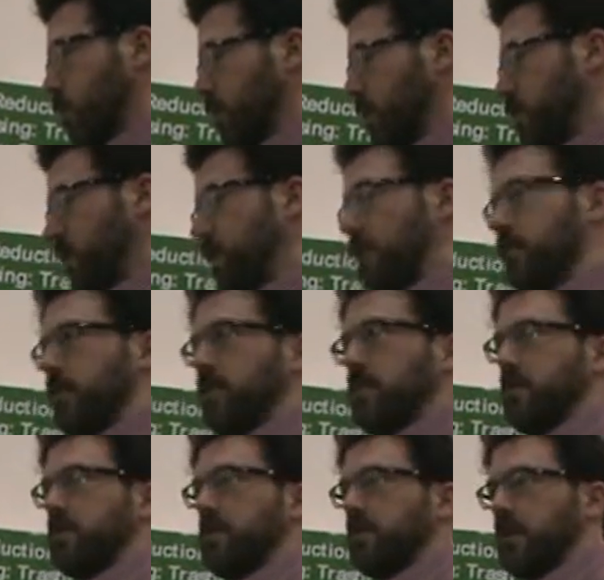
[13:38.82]
We think of
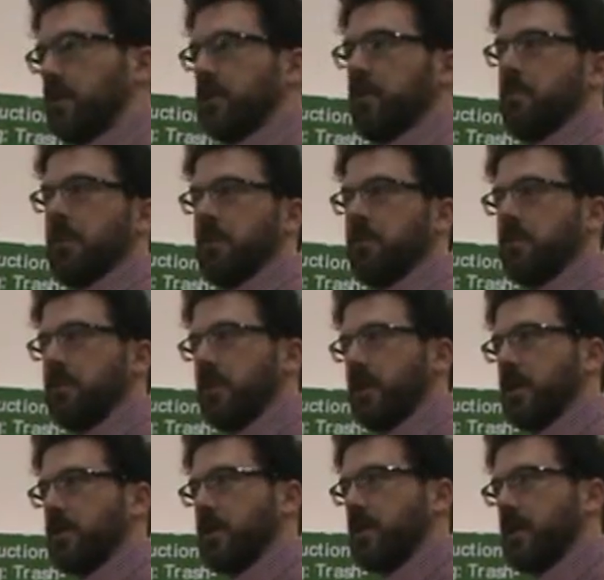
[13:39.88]
this as a multi-mission
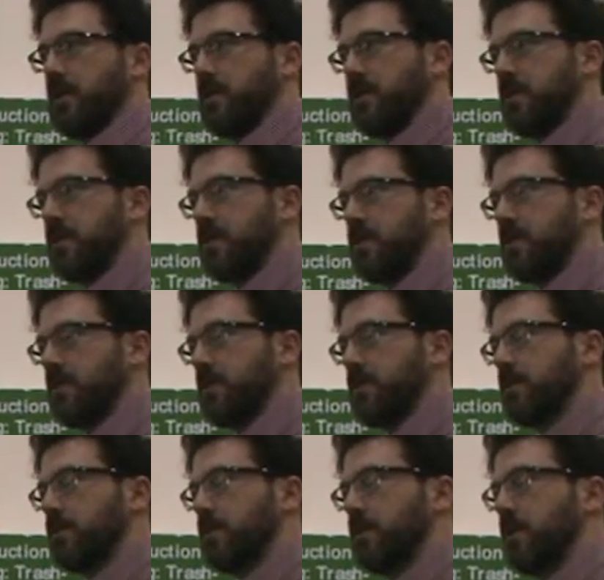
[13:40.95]
technology,
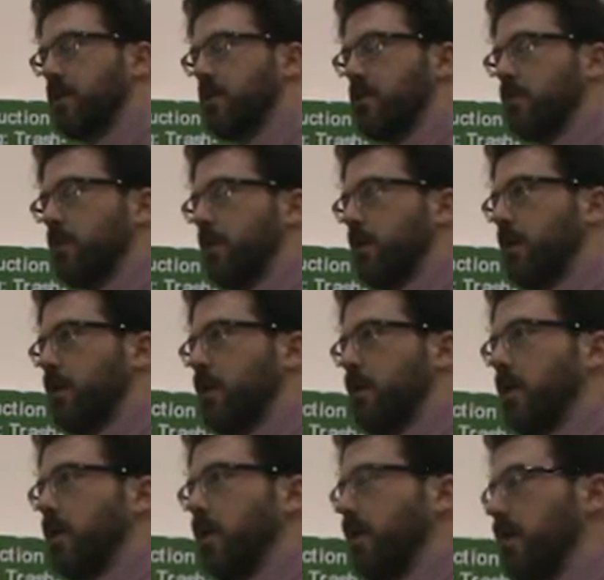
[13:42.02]
so
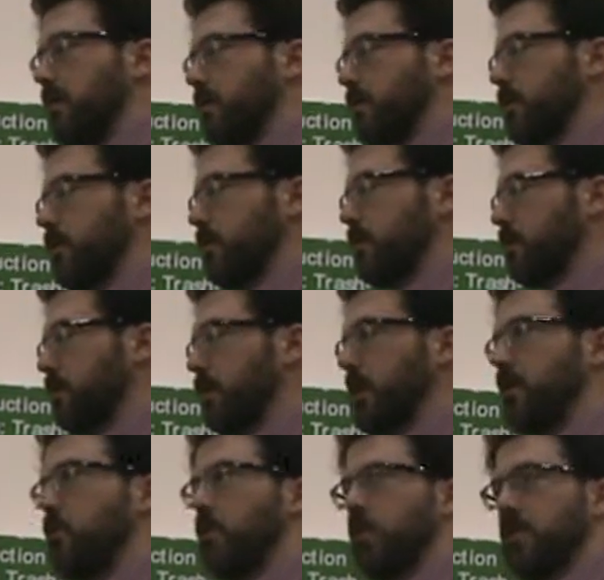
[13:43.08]
if
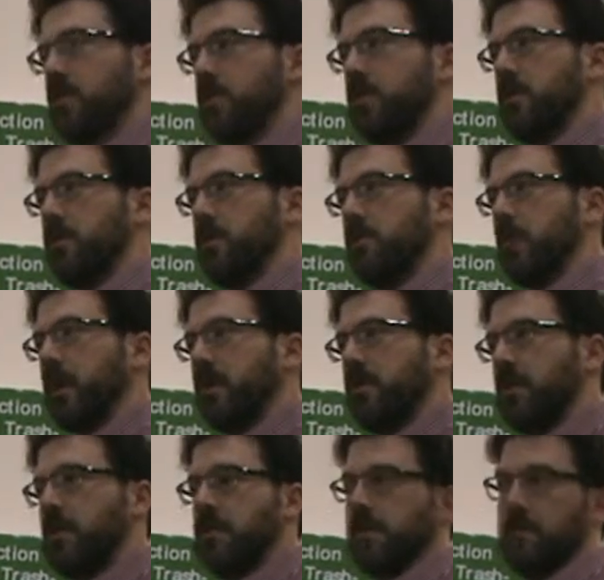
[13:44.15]
somebody wants to use
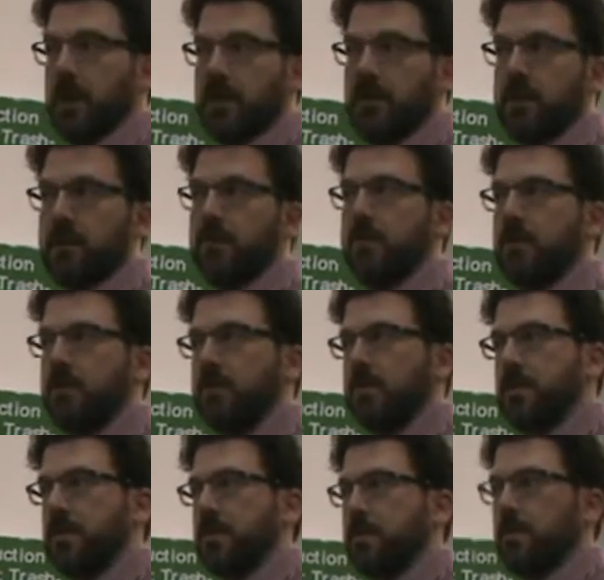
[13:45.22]
methane, so methane
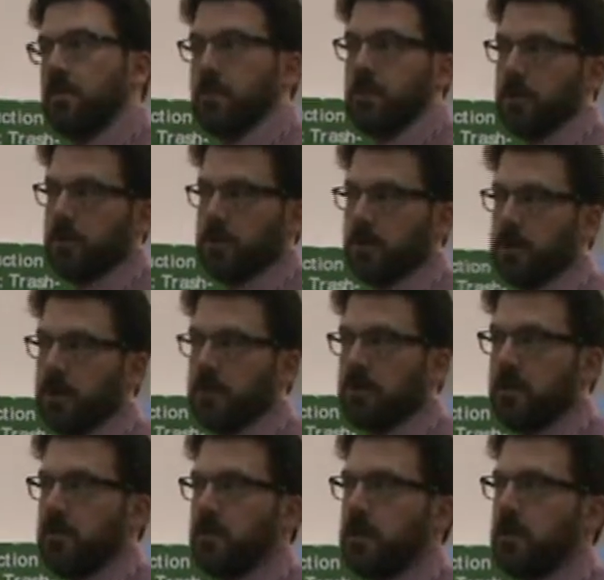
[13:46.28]
fits in on a Mars
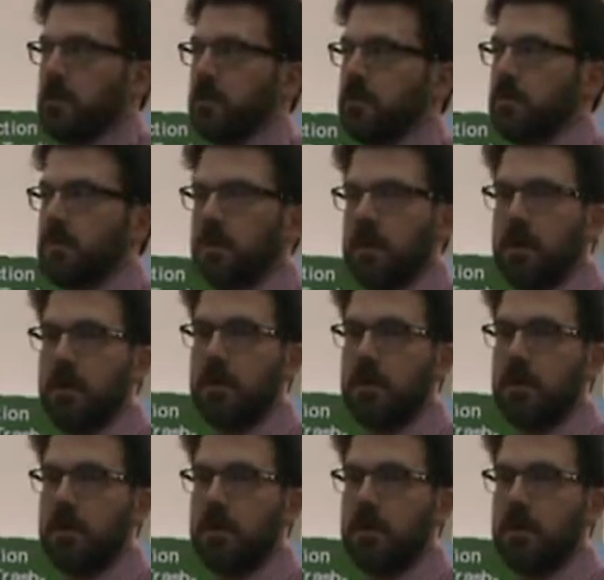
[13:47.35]
mission because